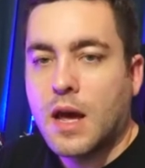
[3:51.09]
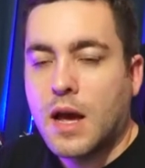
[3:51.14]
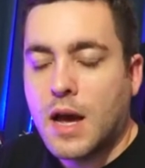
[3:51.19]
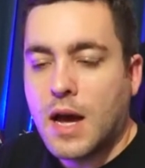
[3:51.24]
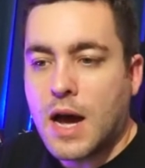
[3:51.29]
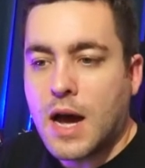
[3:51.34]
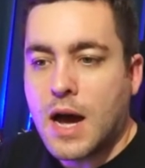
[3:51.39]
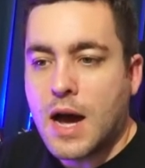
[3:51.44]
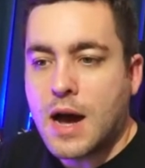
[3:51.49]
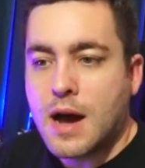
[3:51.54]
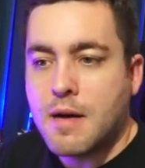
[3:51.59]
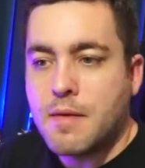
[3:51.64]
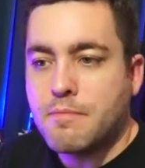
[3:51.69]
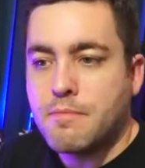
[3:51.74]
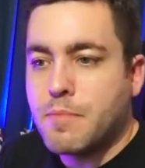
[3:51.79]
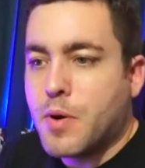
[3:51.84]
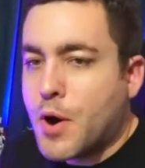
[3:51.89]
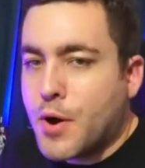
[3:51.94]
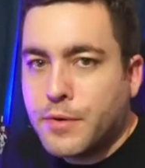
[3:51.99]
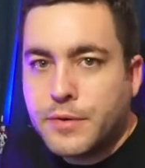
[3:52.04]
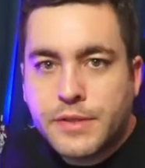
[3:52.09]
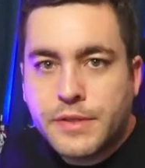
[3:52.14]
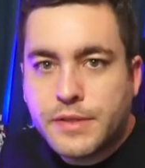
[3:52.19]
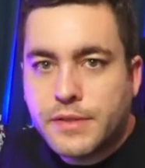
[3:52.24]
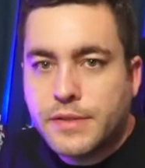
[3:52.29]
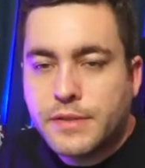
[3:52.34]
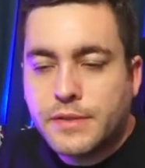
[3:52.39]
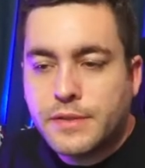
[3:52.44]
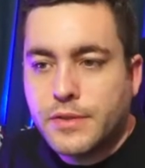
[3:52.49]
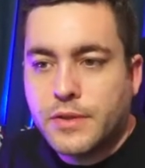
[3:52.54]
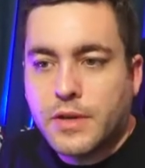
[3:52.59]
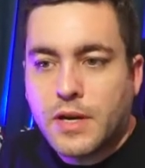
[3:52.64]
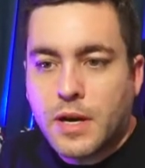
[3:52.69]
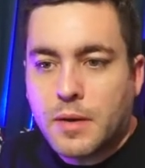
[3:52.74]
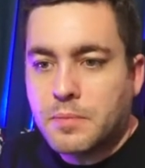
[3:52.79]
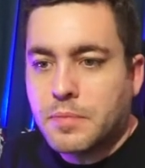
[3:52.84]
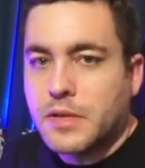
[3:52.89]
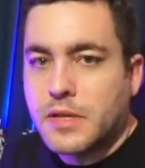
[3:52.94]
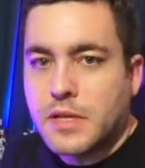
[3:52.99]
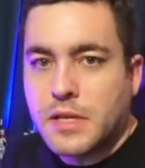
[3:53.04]
Um, post your
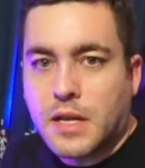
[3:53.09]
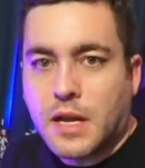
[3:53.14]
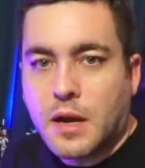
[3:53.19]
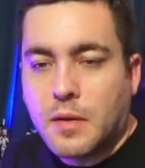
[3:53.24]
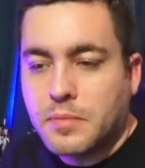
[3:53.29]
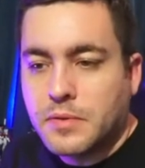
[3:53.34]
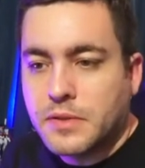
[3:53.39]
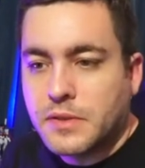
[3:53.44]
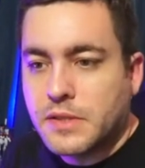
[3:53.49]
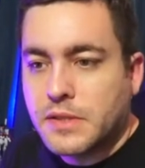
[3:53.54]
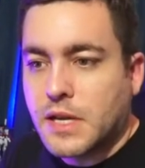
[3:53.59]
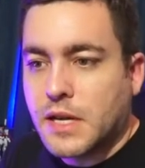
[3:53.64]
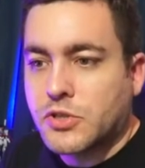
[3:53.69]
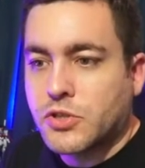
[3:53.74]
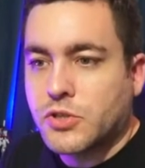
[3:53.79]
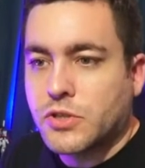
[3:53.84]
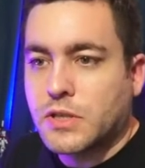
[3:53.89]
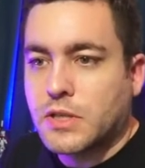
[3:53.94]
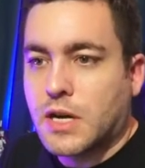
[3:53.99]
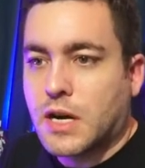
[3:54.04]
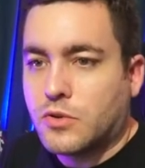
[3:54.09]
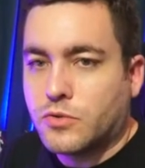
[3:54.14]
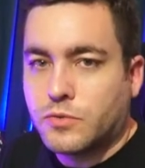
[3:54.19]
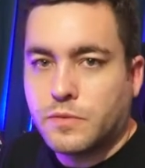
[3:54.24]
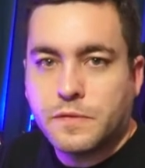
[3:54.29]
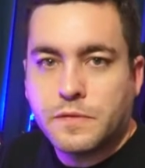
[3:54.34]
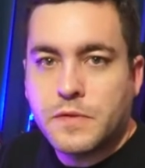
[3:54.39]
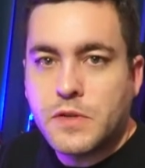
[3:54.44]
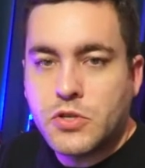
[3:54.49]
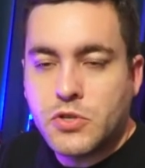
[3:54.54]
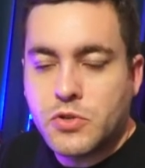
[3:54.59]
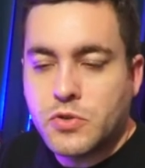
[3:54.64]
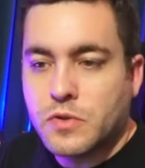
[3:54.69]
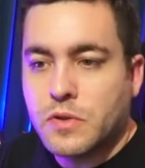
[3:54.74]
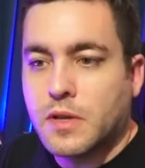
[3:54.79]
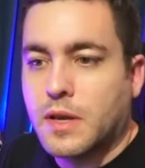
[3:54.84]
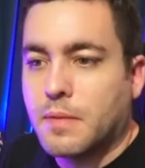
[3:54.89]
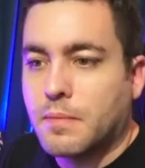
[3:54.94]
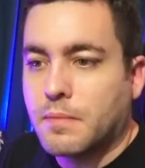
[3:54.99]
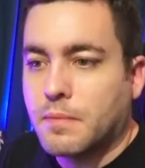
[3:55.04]
Gunpla in the Gunpla section, and I'll feature
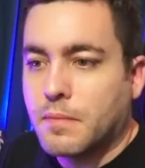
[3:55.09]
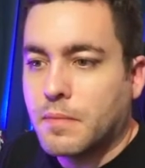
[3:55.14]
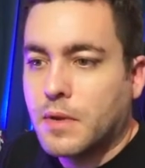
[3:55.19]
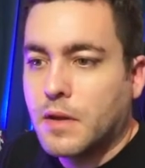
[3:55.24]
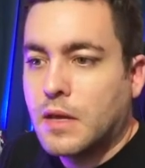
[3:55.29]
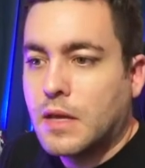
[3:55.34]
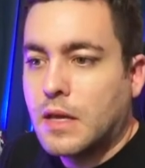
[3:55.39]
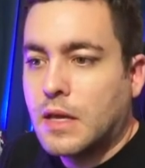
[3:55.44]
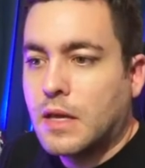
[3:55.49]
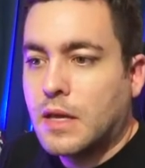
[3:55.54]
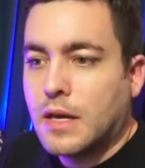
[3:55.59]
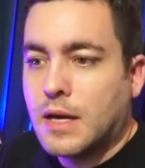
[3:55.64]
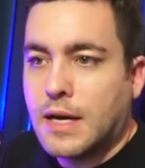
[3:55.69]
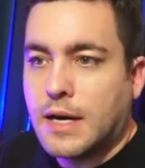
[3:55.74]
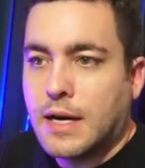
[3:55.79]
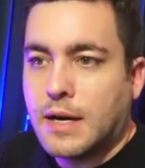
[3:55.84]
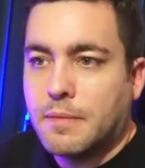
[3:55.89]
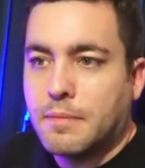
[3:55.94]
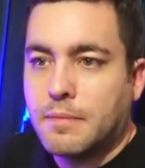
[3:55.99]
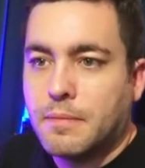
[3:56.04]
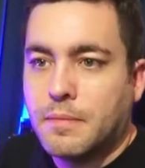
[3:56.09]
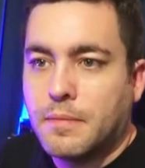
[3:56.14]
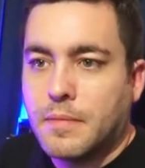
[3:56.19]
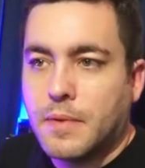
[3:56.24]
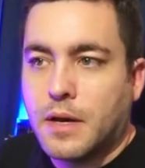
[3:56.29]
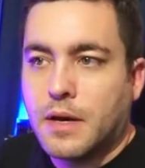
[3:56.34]
them um,